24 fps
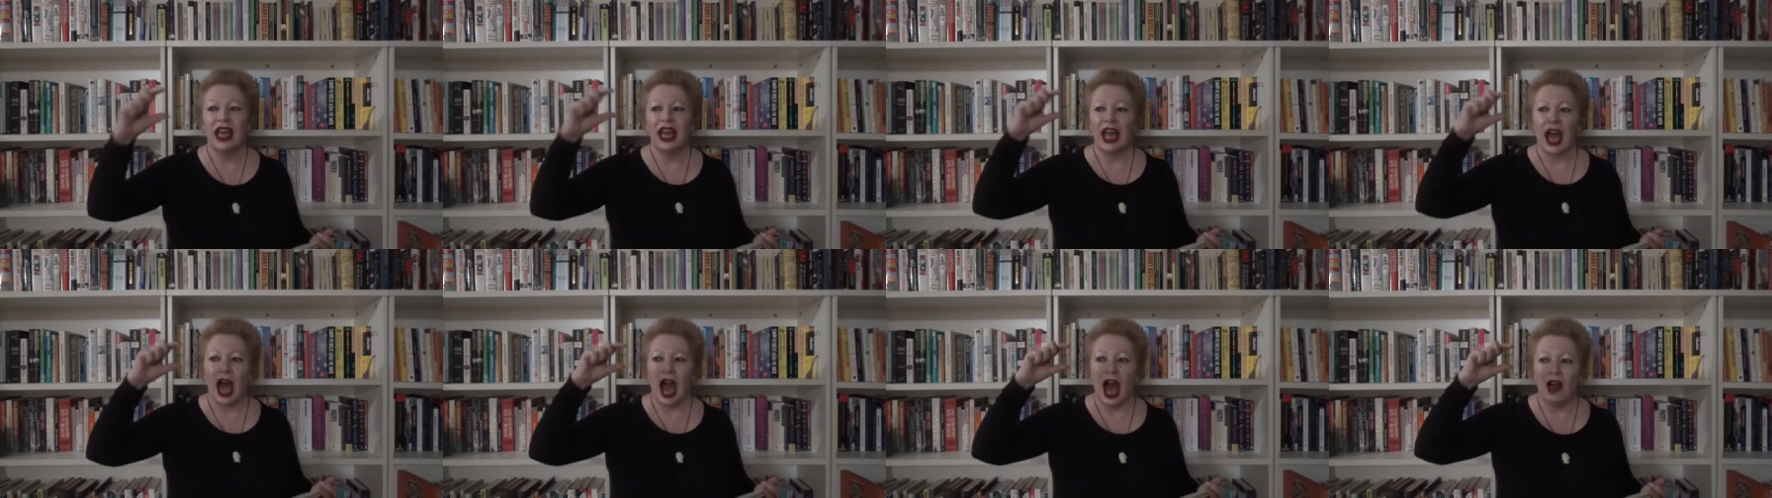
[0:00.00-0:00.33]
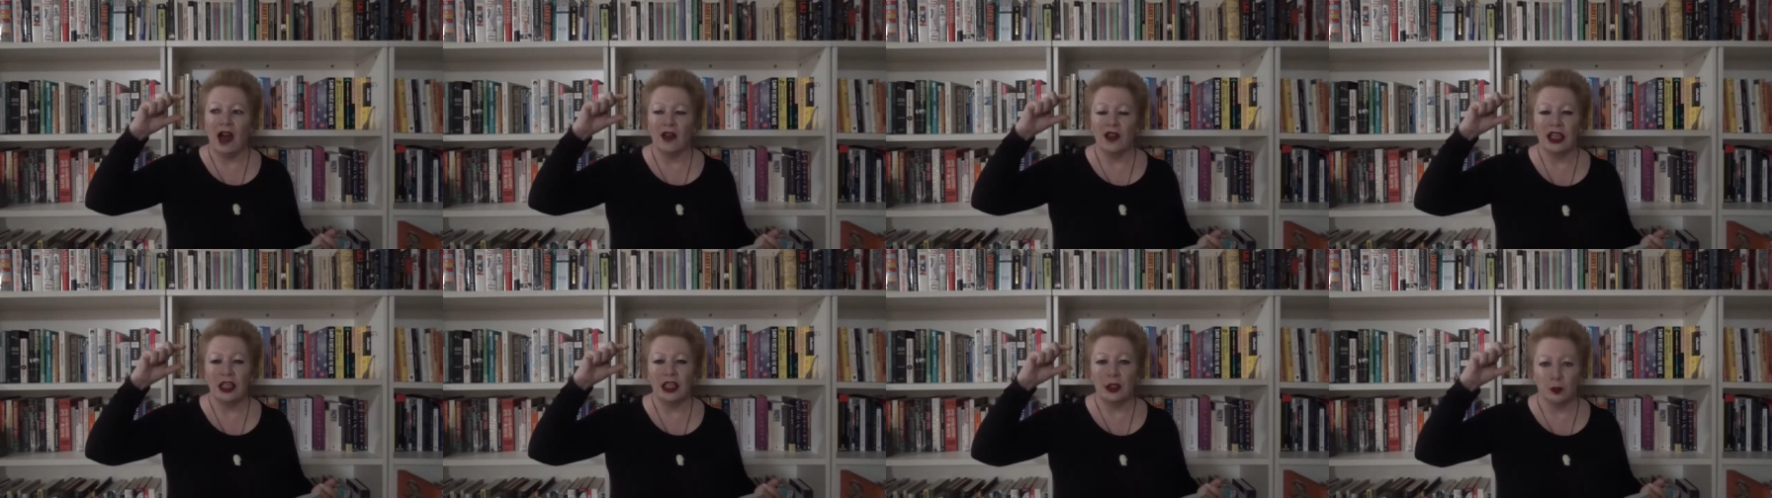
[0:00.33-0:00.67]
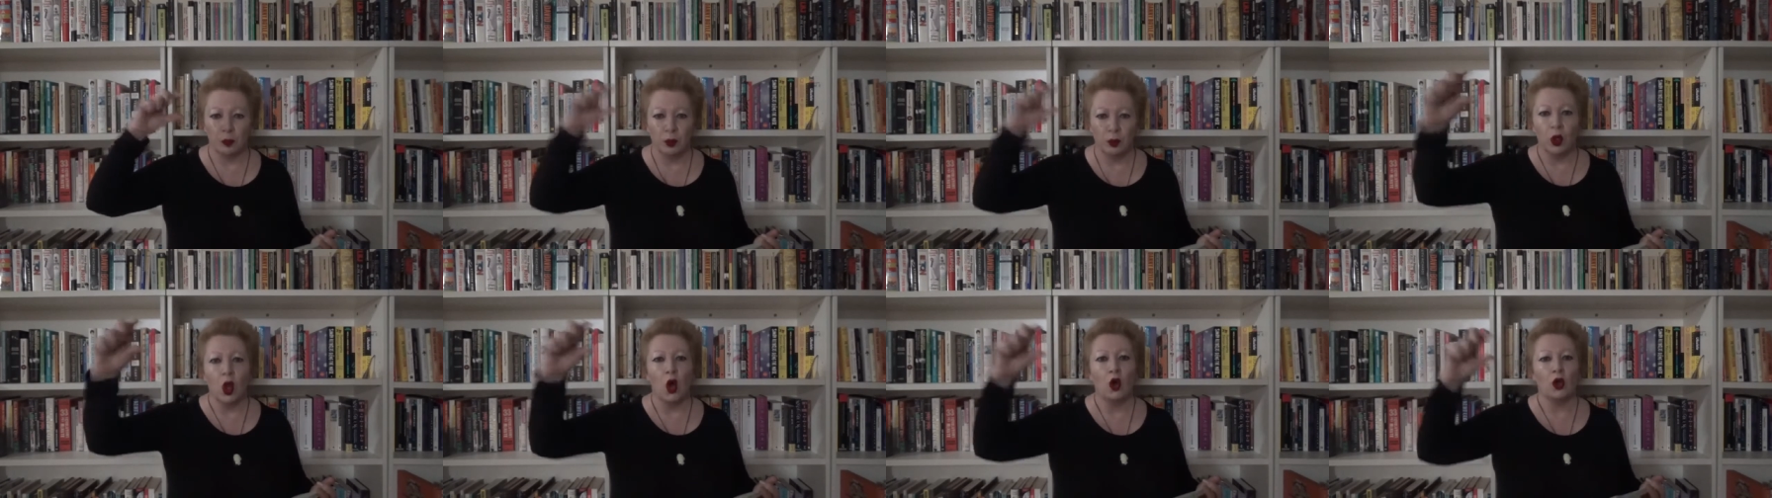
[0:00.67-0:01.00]
are these
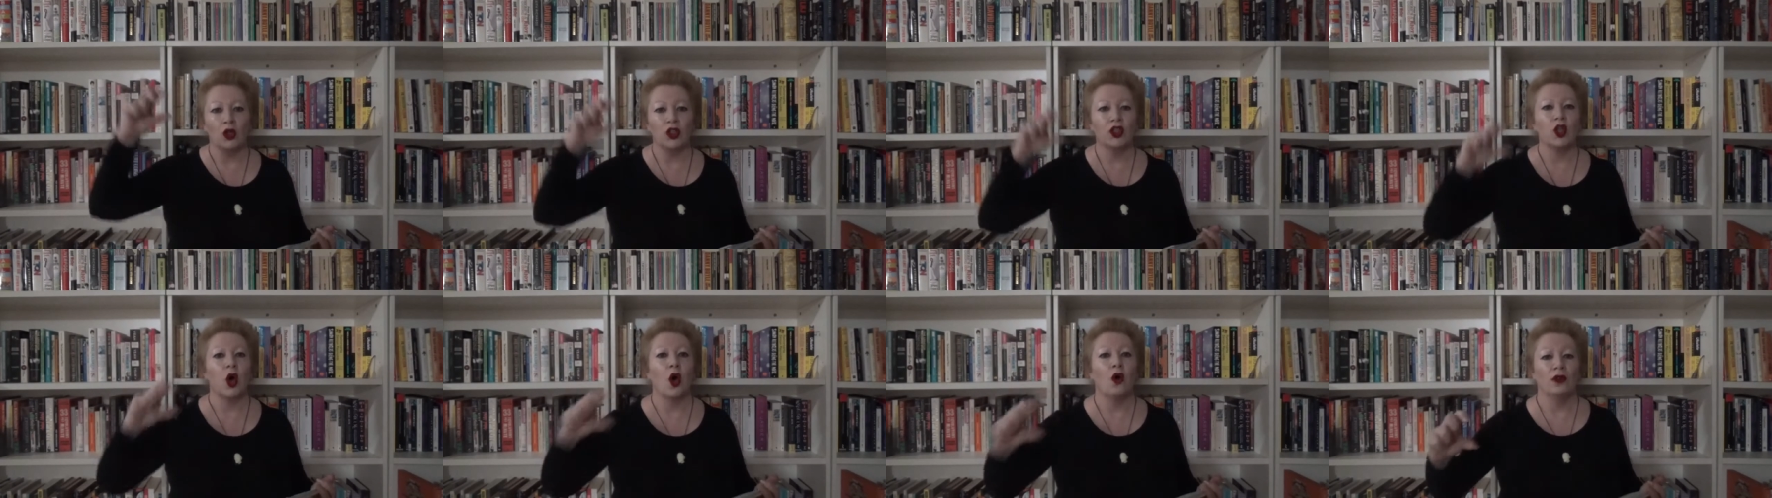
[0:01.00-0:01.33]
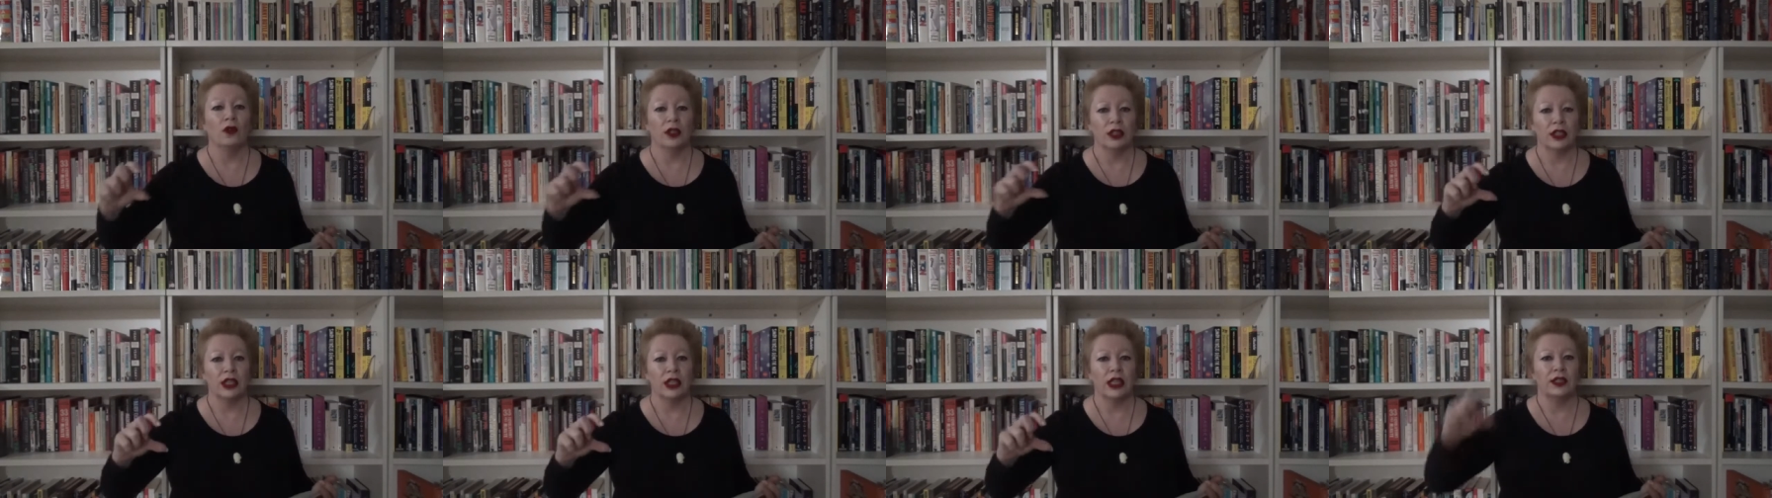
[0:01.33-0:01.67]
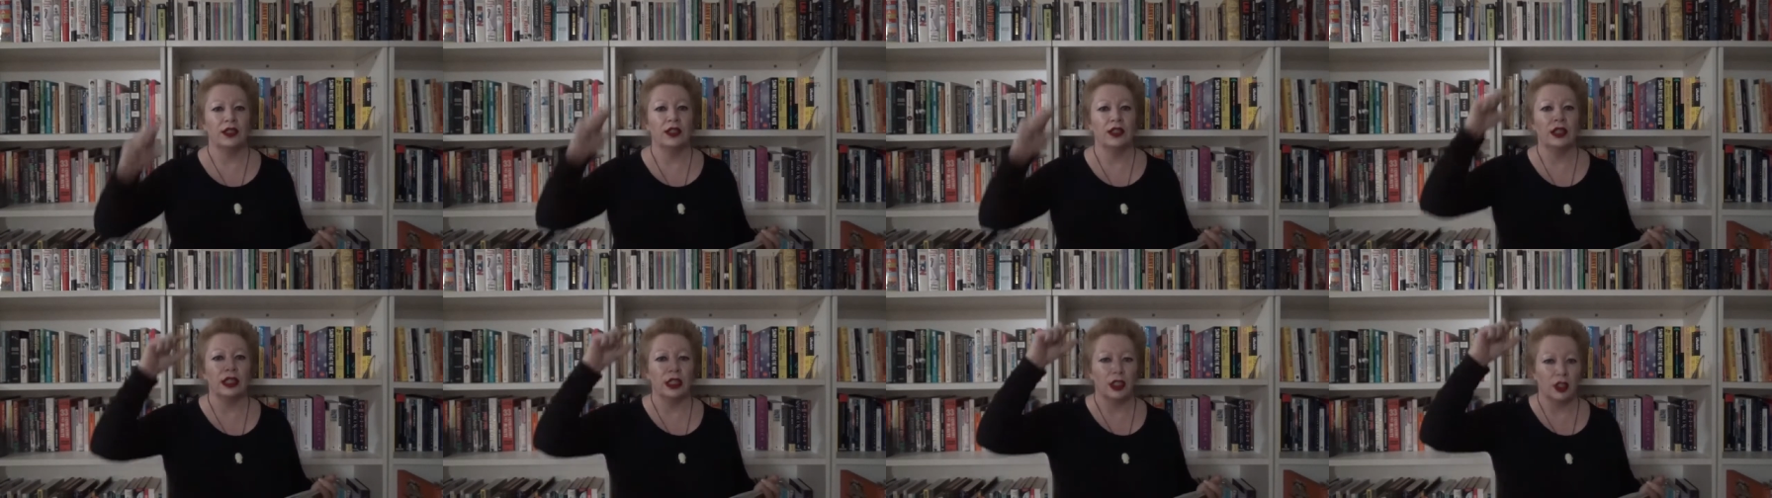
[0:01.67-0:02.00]
blocks of
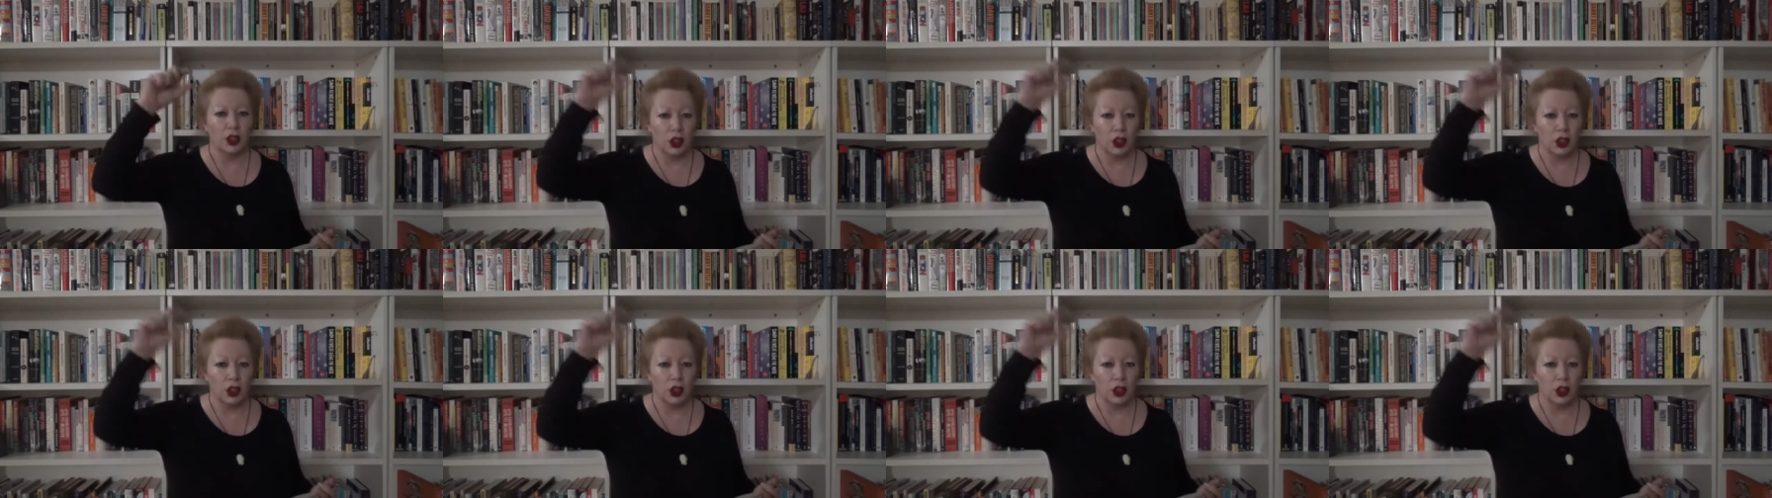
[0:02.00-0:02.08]
intensity,